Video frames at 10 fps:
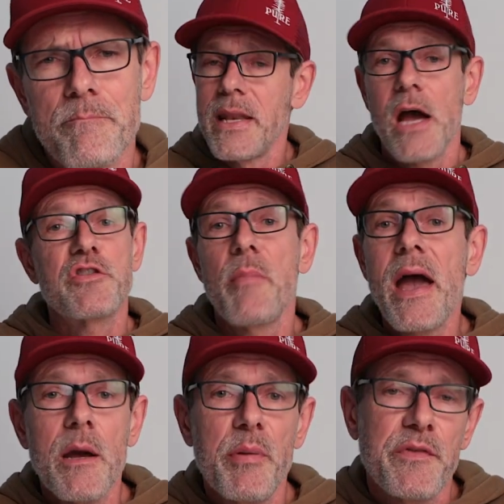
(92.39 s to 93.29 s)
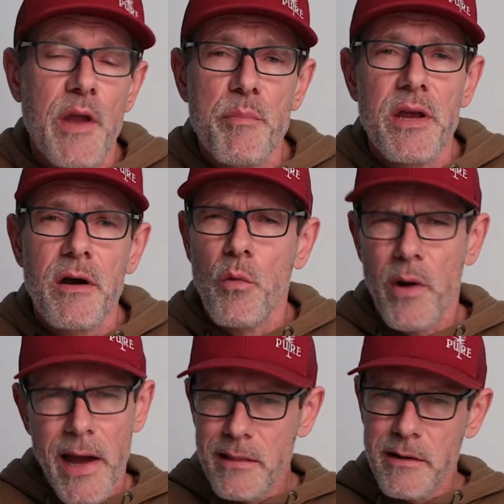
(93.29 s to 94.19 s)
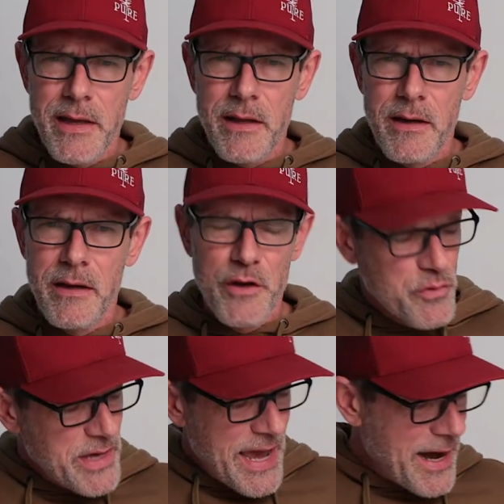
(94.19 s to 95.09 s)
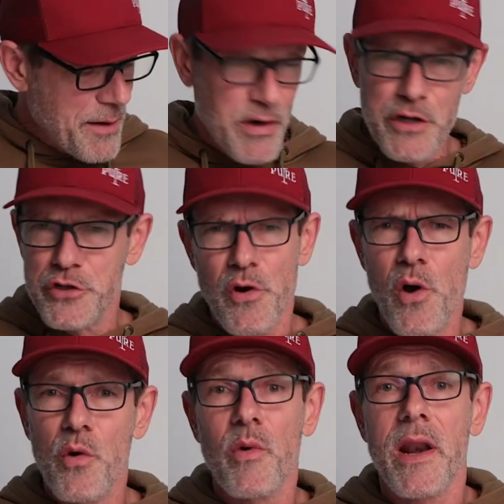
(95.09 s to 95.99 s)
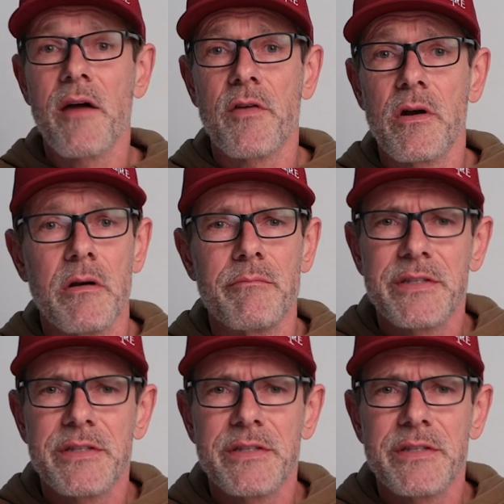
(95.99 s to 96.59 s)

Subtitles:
Now, to back up a step here, when I look at a new camera, drone, whatever,